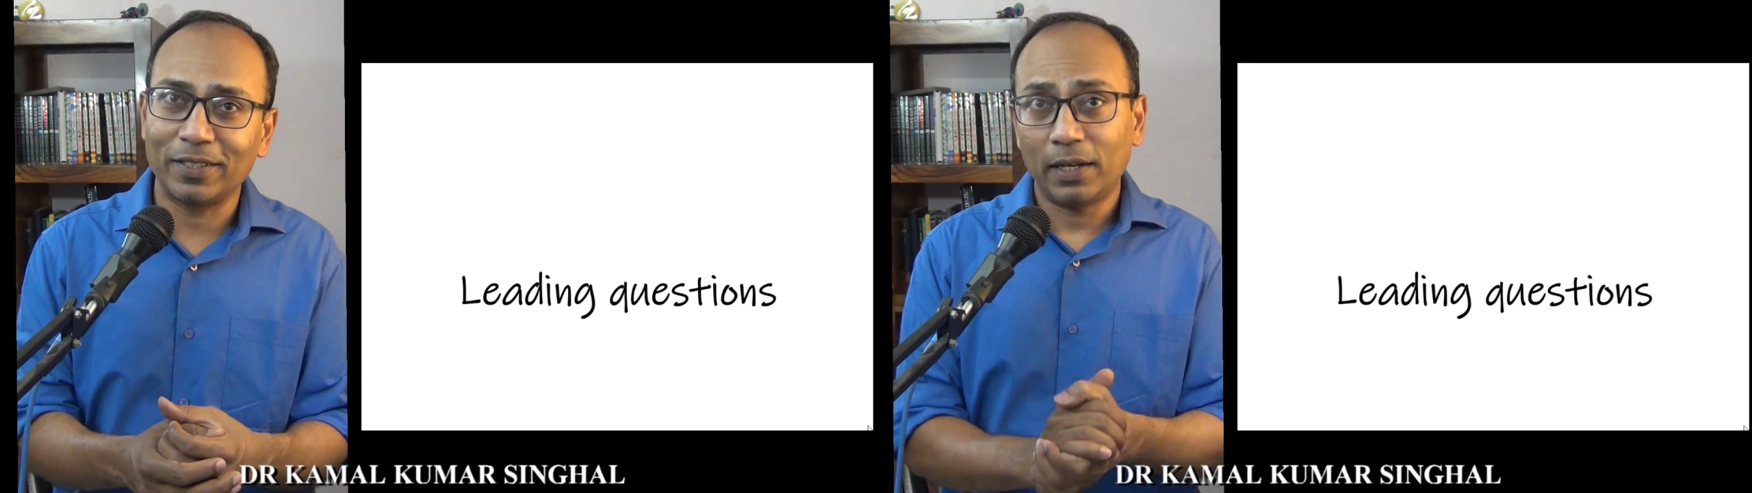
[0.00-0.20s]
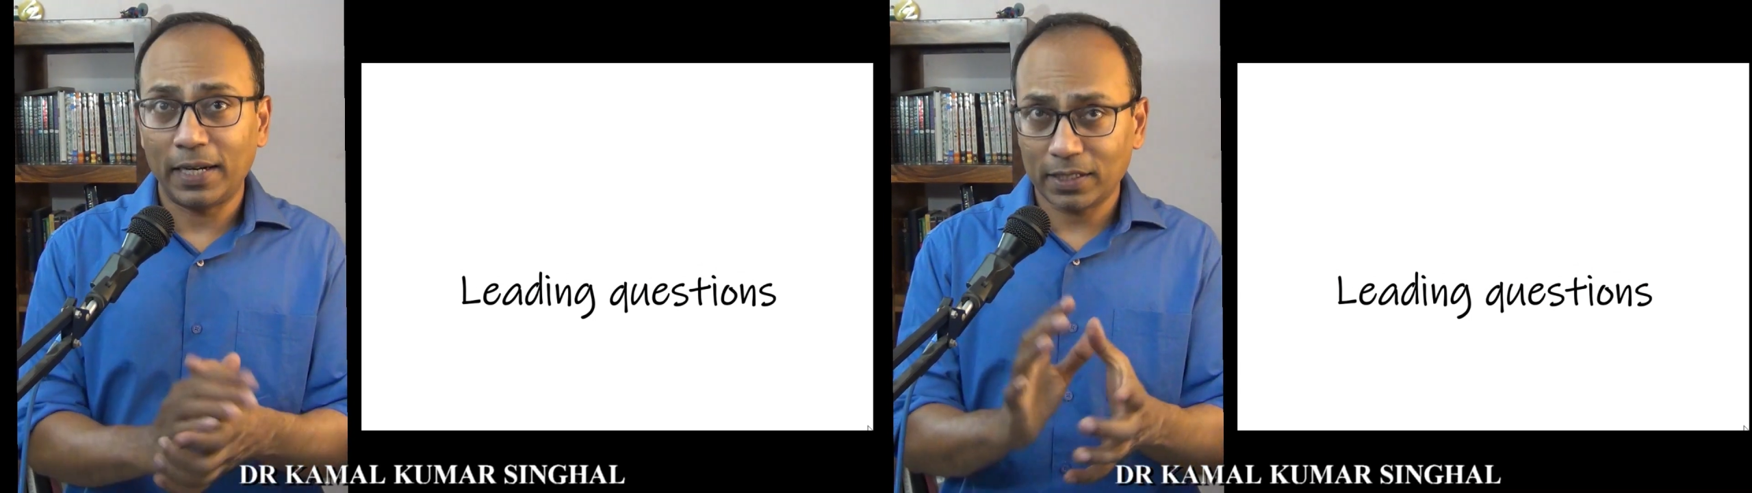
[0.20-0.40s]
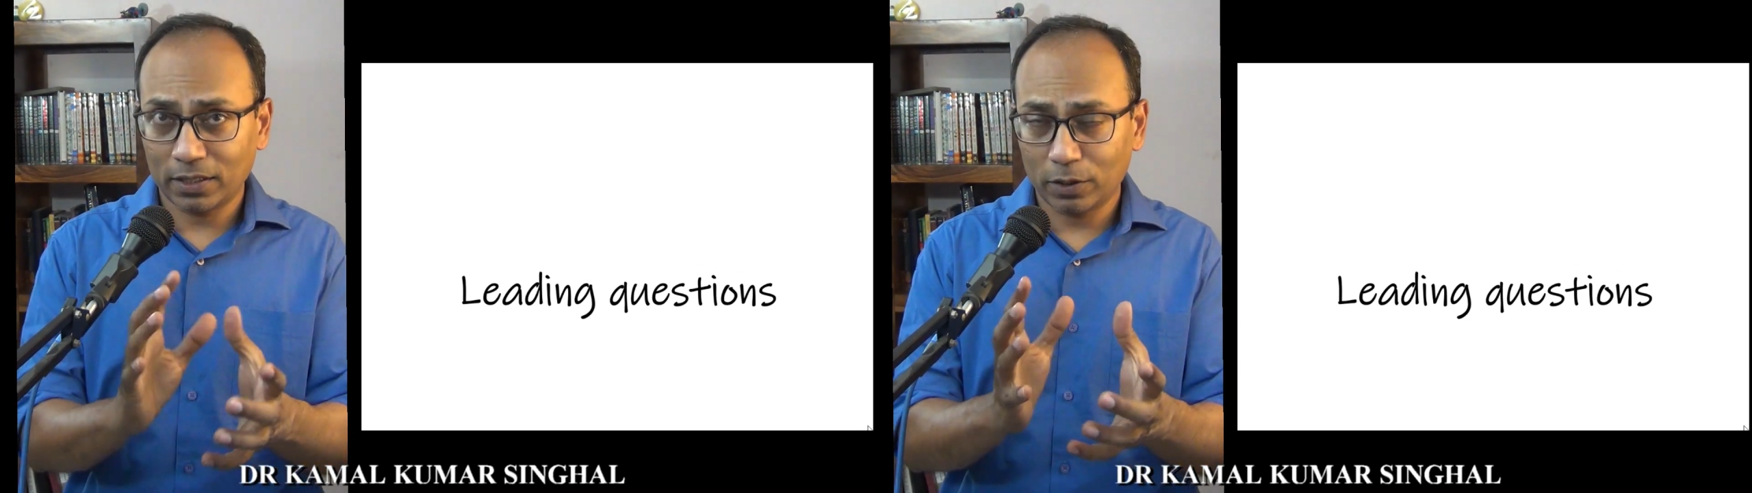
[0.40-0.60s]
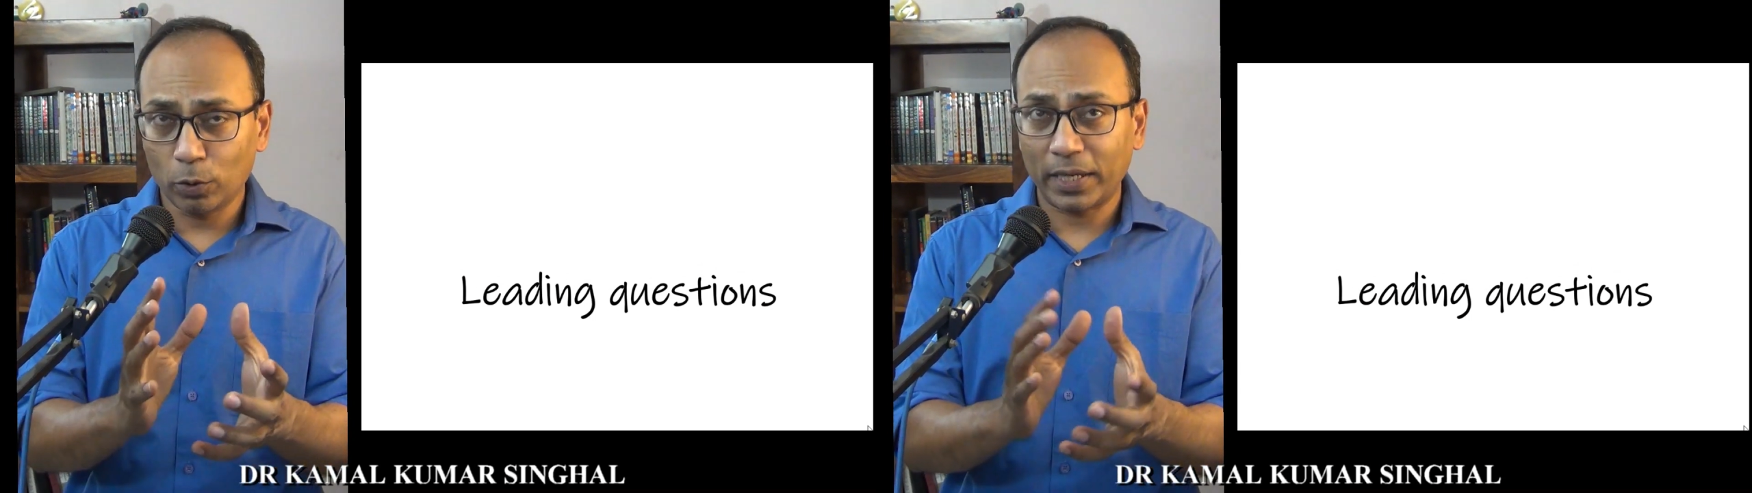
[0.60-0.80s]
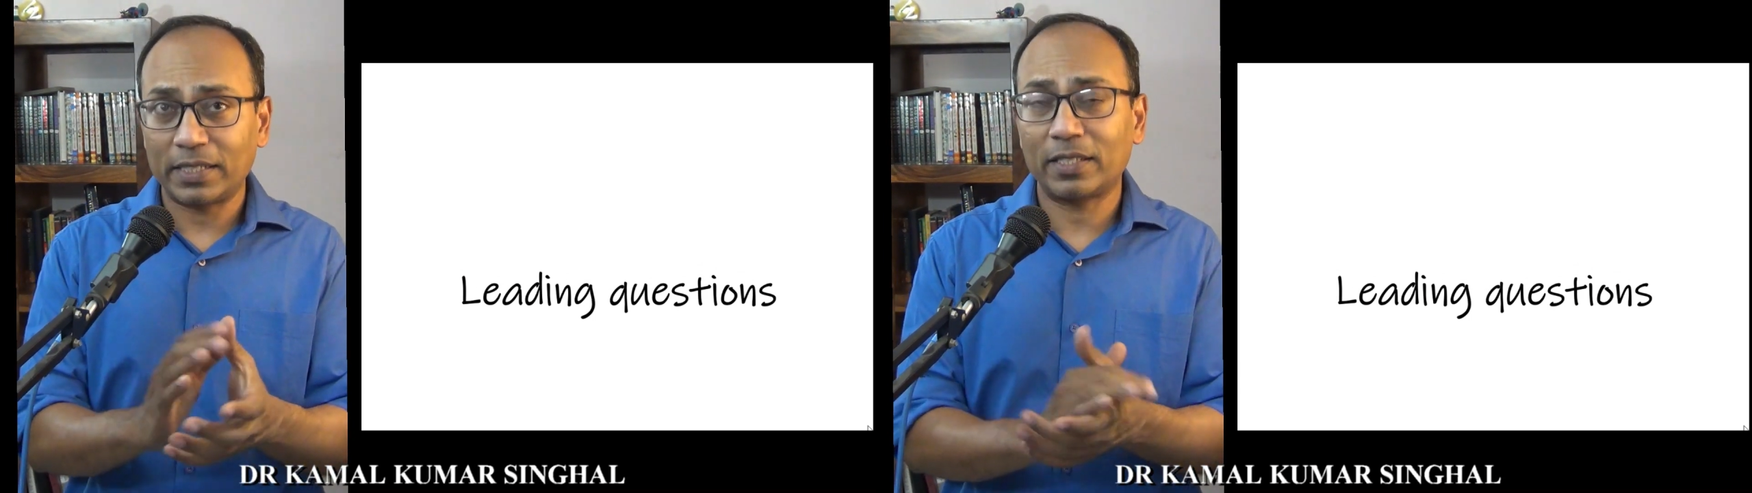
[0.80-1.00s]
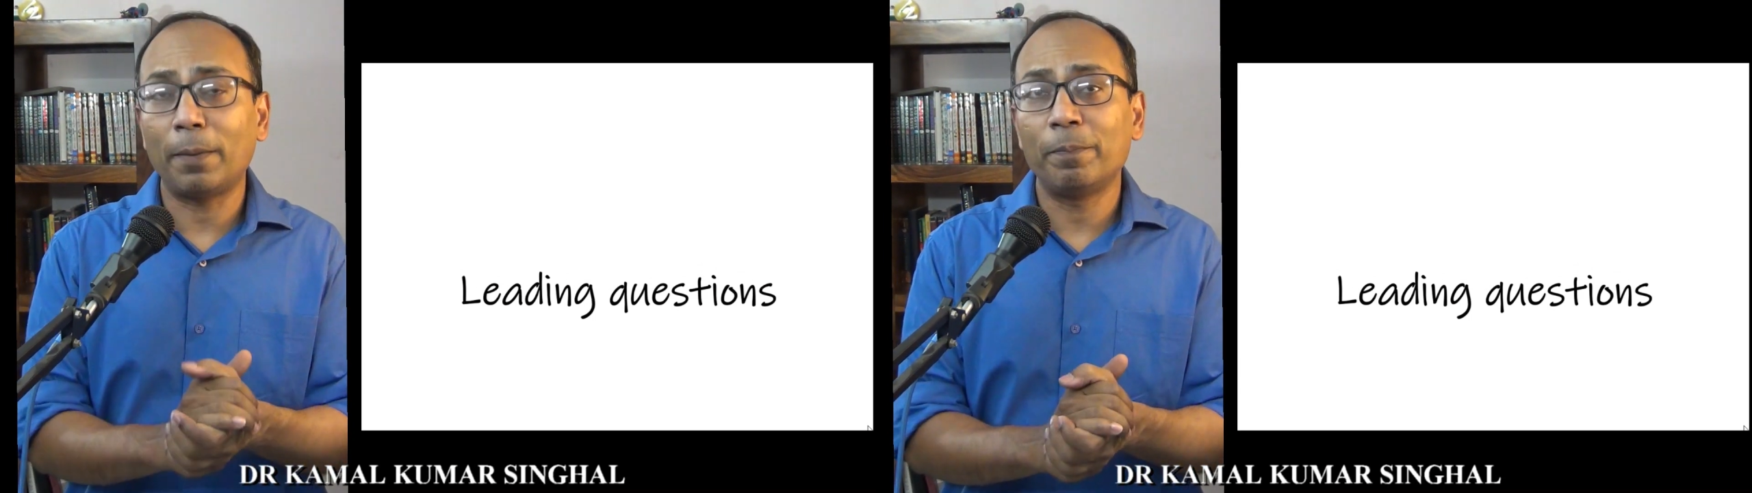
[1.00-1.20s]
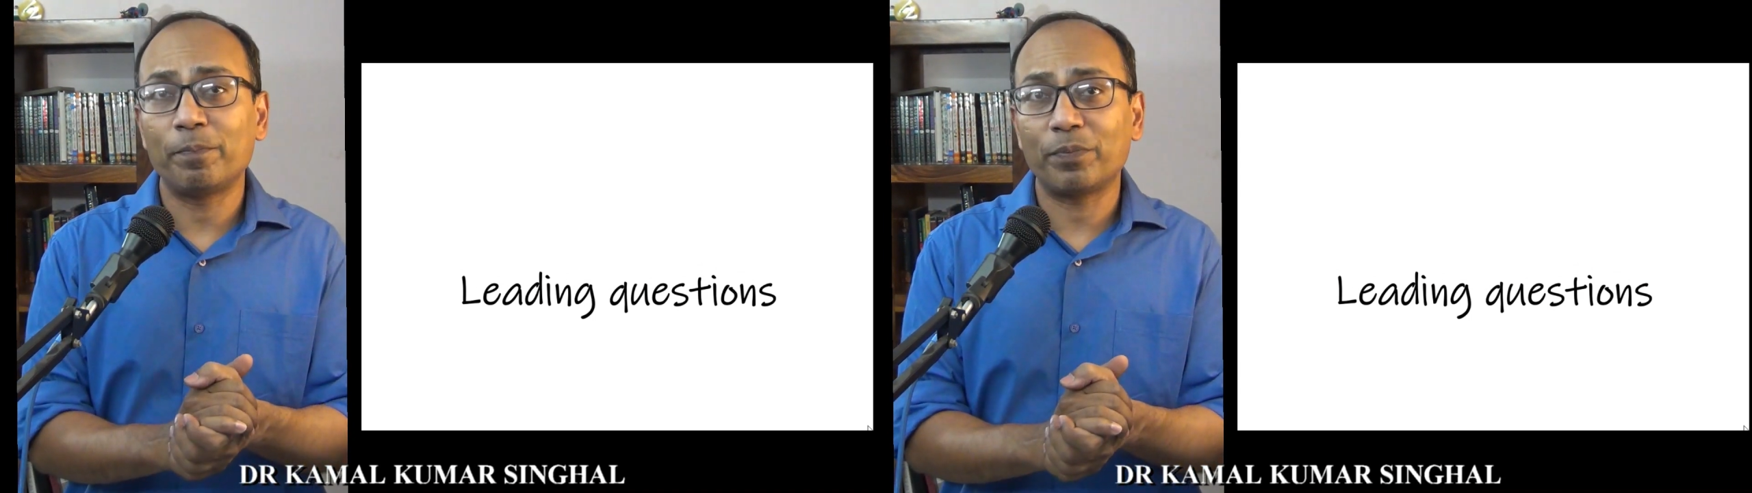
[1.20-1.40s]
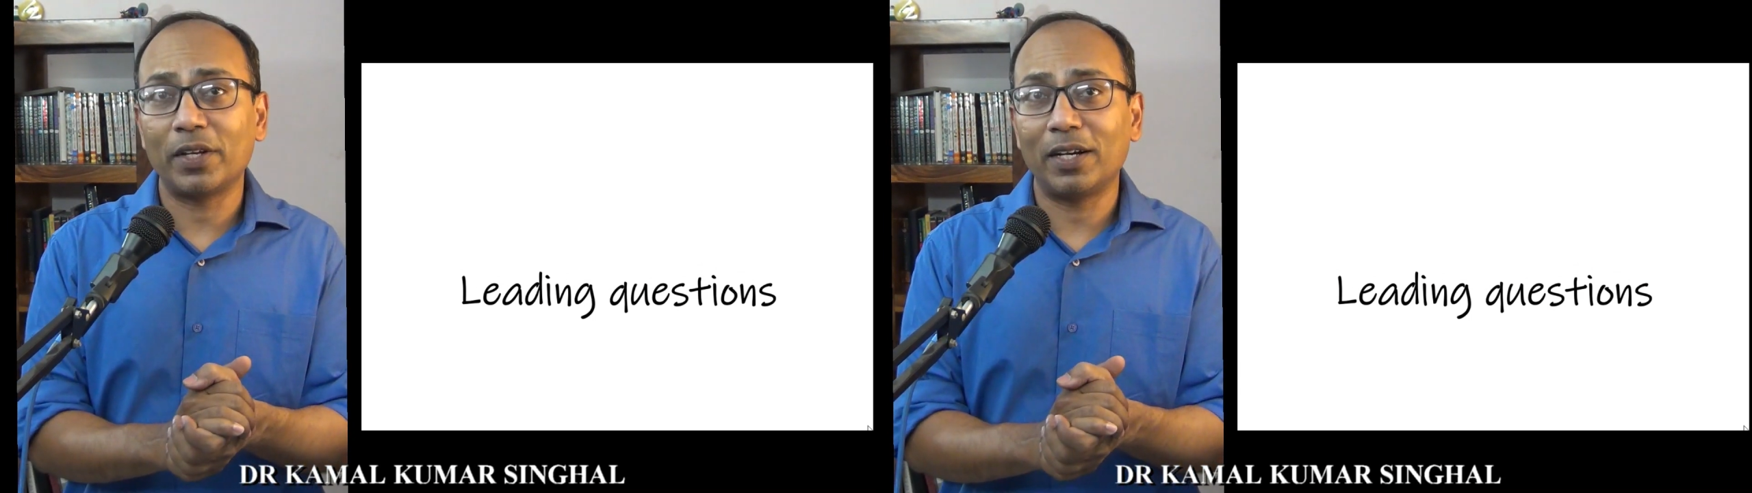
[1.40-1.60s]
Let us look at some